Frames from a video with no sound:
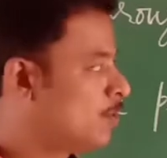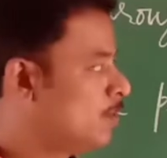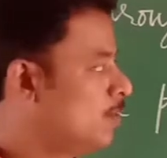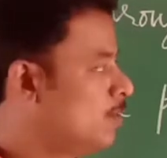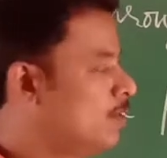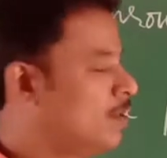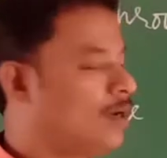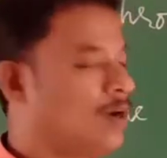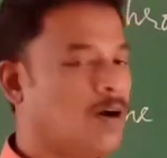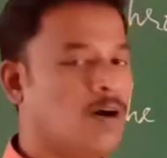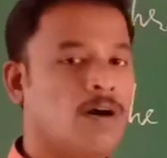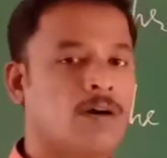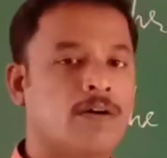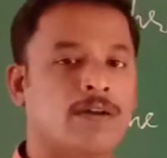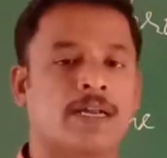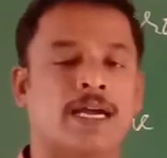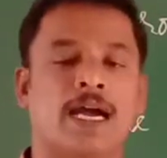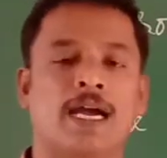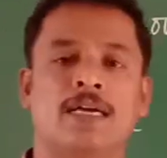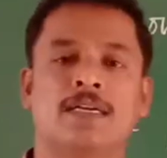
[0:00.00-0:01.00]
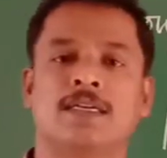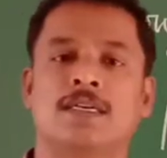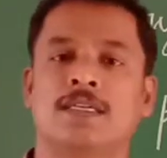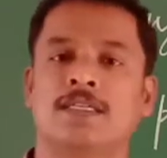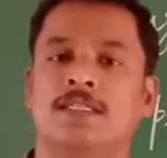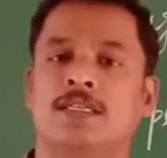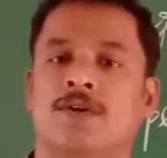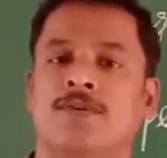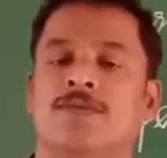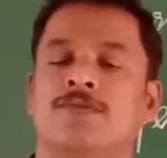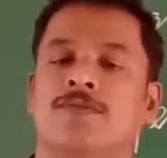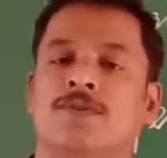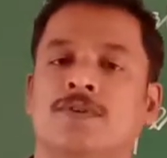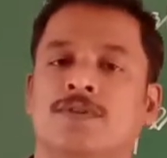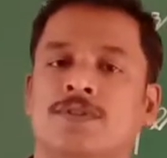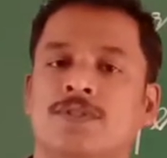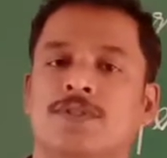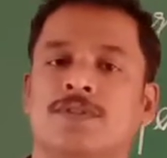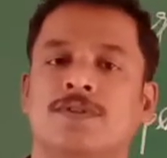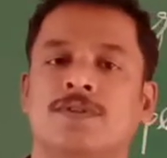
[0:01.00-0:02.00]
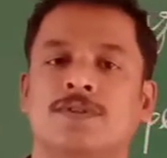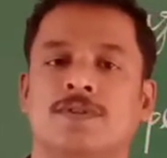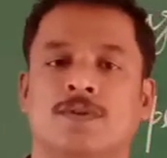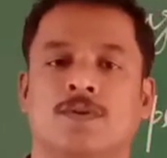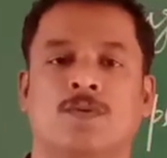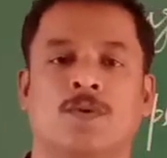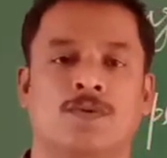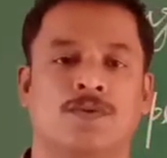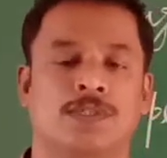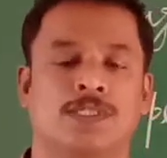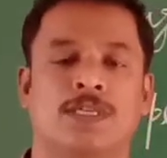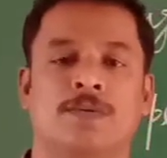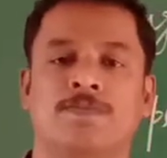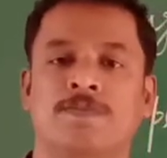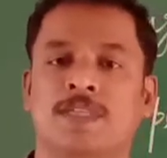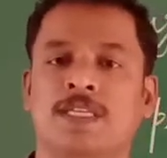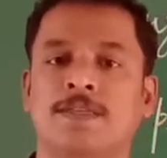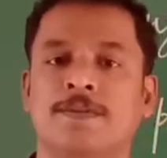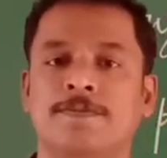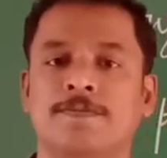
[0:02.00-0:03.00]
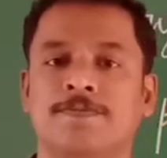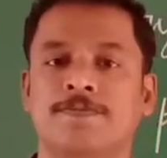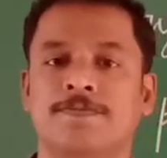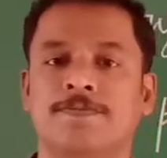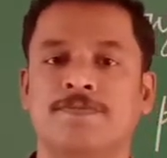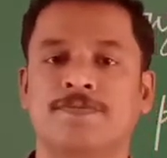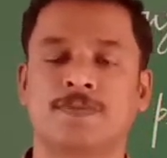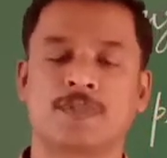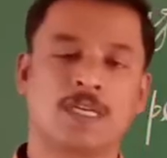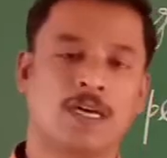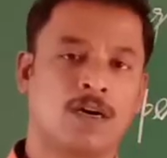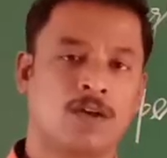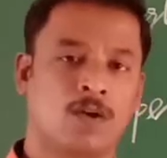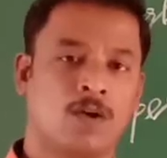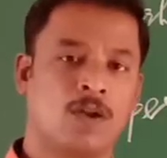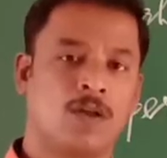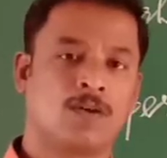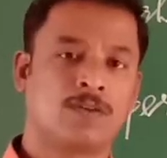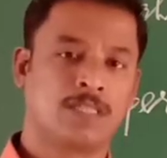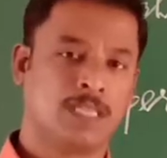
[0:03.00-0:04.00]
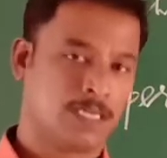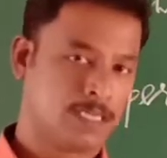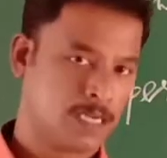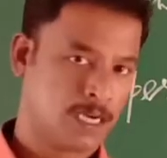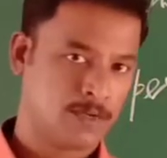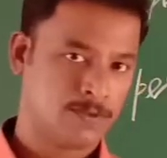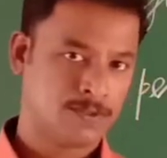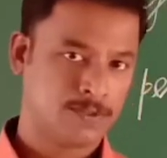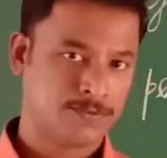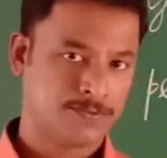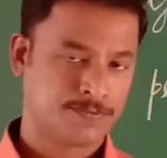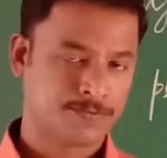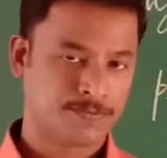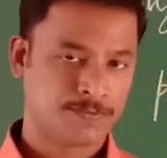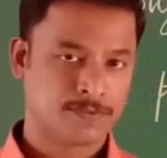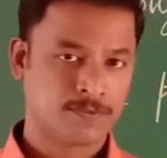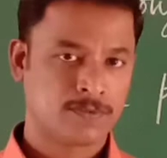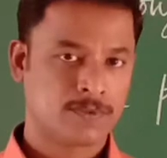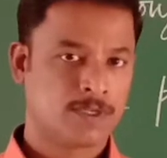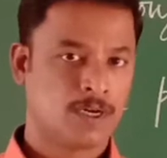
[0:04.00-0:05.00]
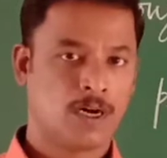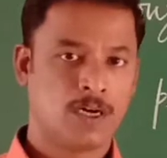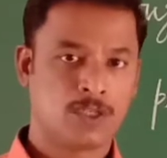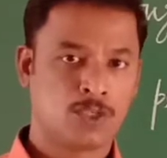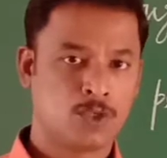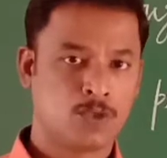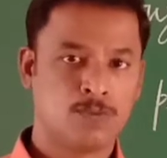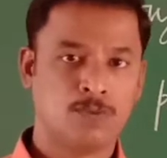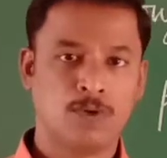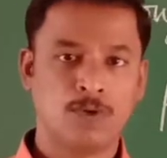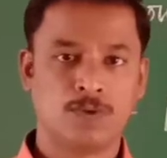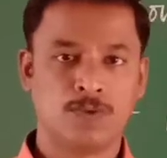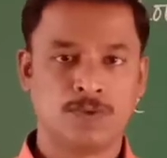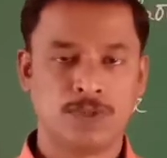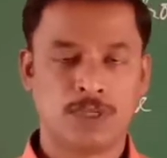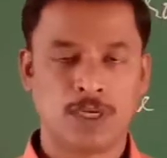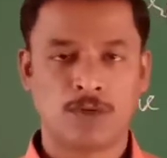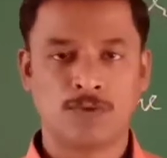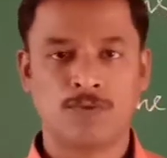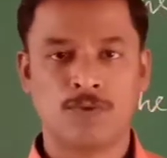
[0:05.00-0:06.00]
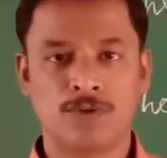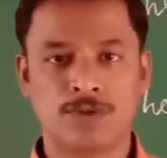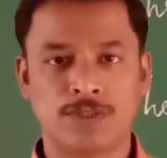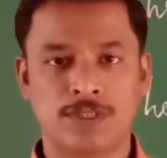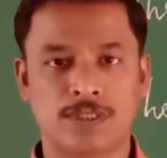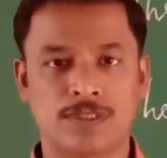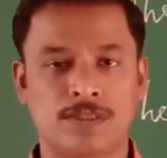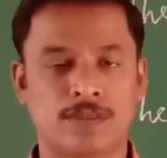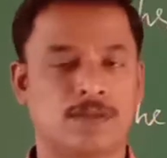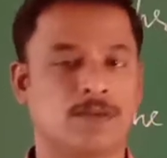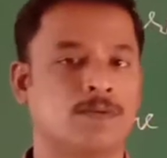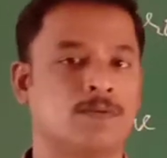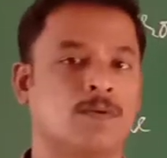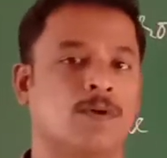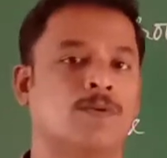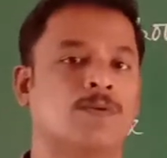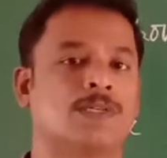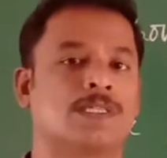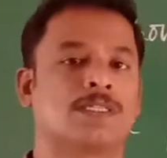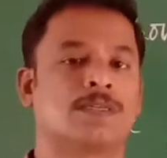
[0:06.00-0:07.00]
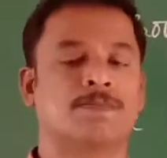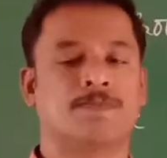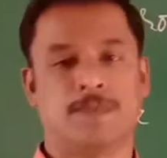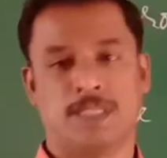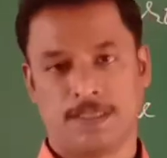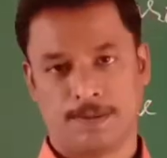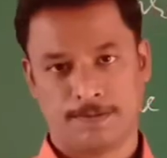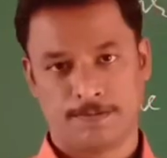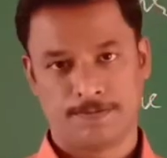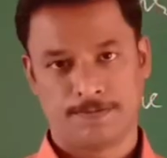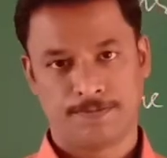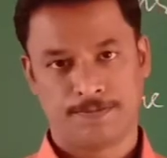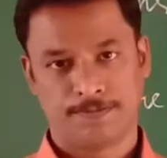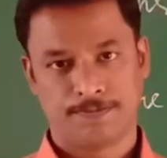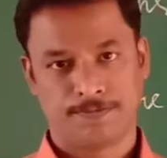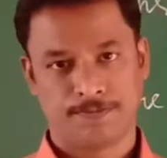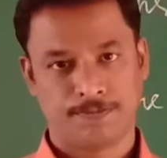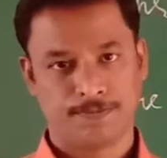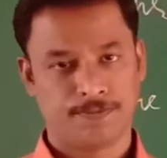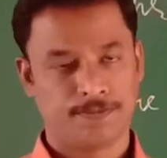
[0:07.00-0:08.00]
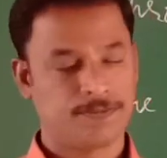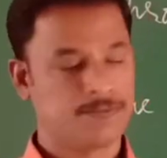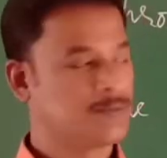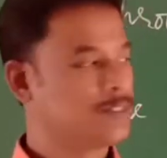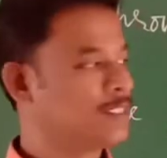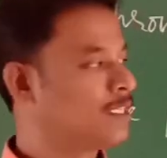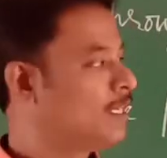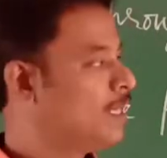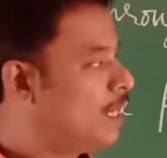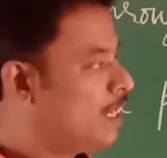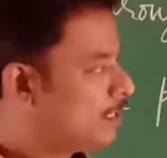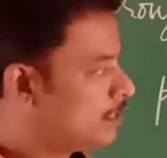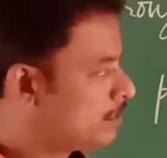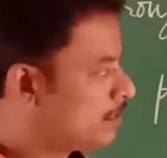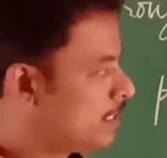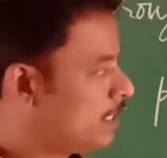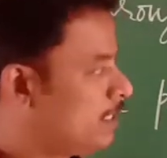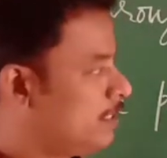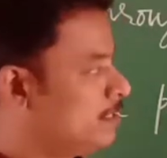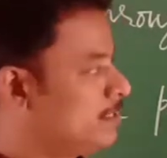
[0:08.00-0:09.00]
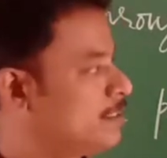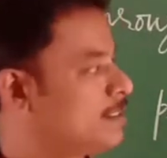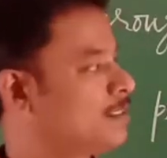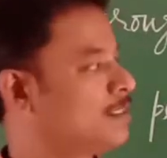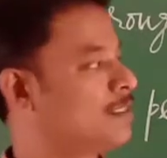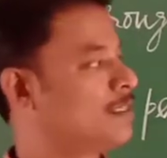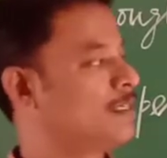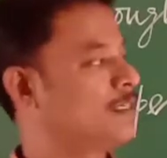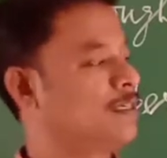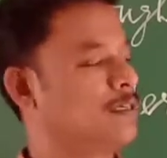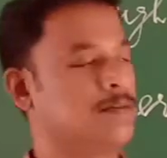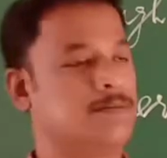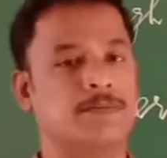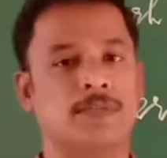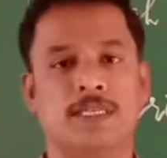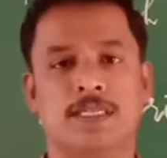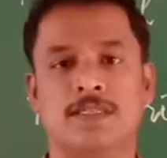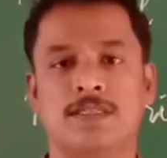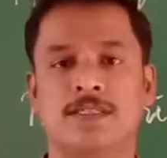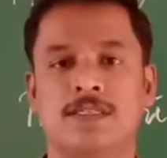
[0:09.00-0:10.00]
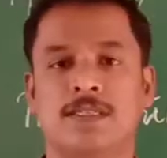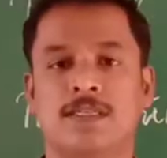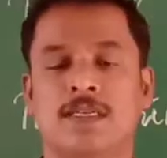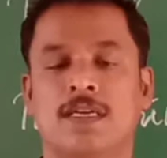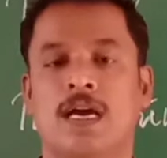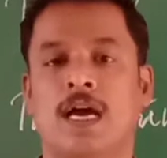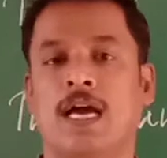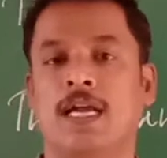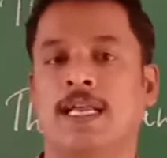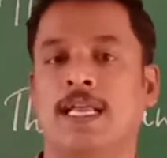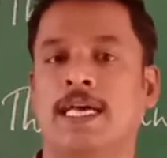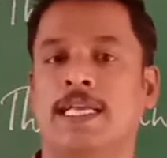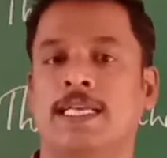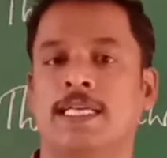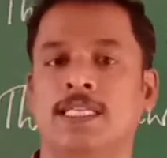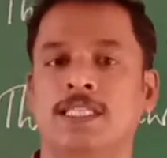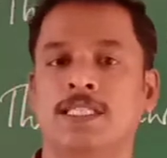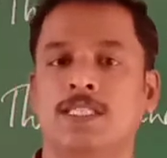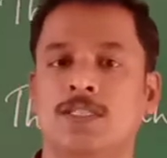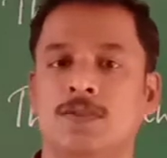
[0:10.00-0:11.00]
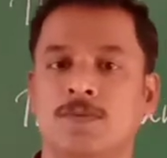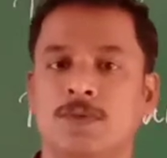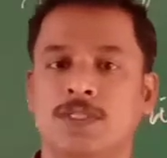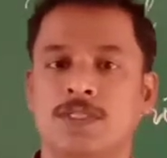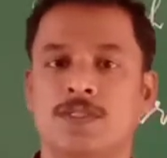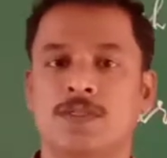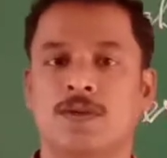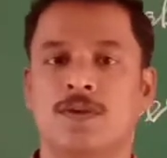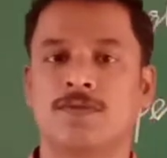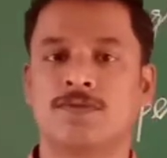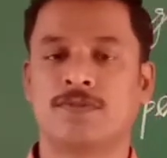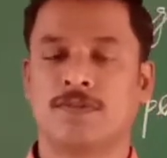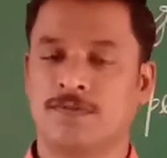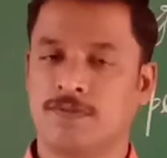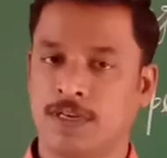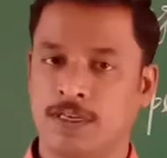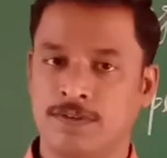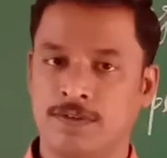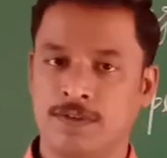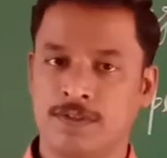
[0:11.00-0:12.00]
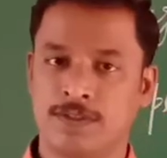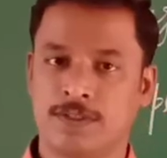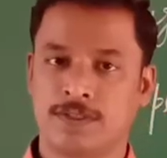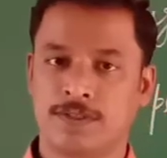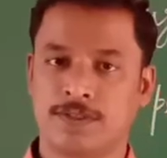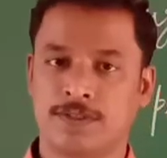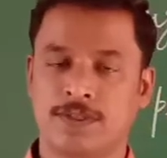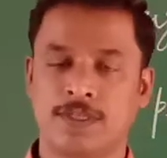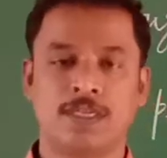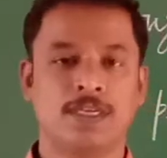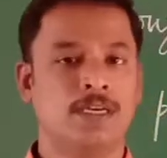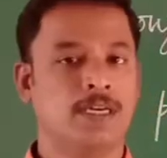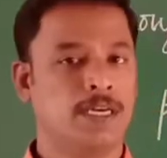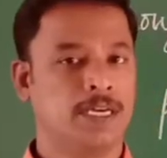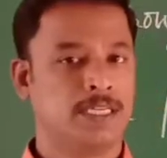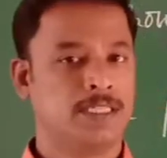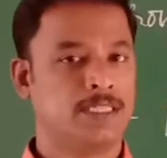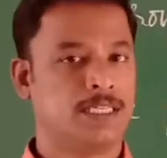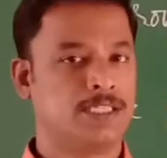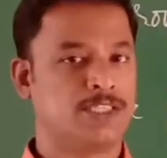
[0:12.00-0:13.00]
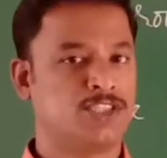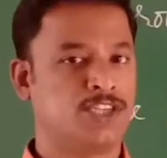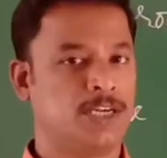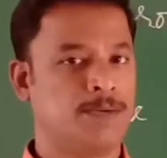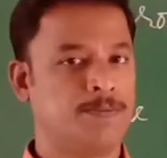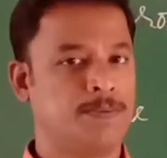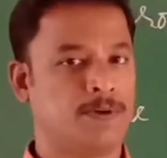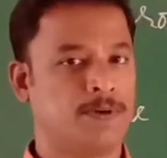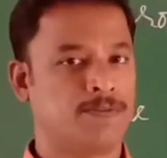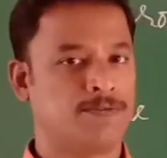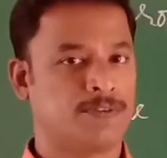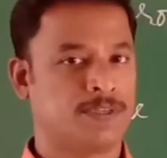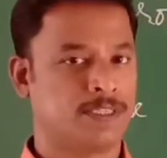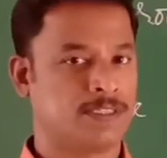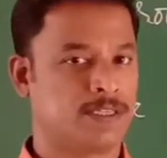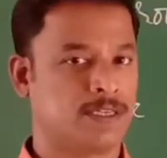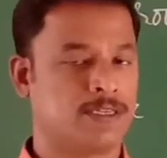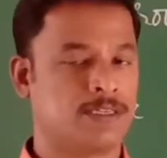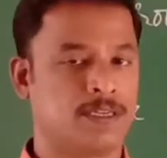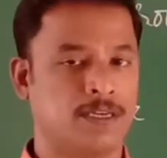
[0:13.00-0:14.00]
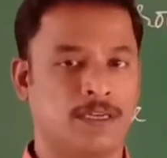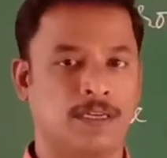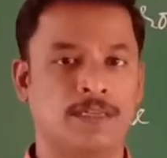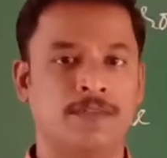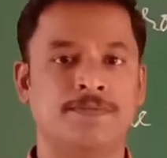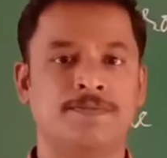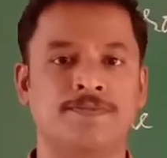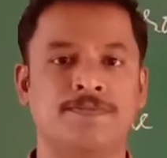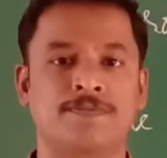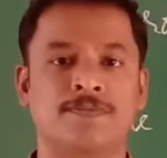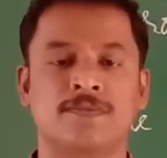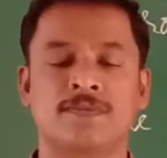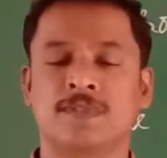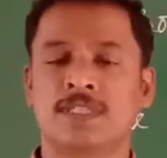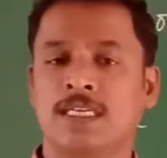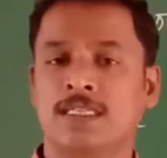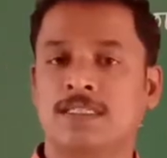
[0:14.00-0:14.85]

to grow or hang downwards over something or along the ground, or to move downwards over something. Wreaths mean an arrangement of flowers in the shape of a circle,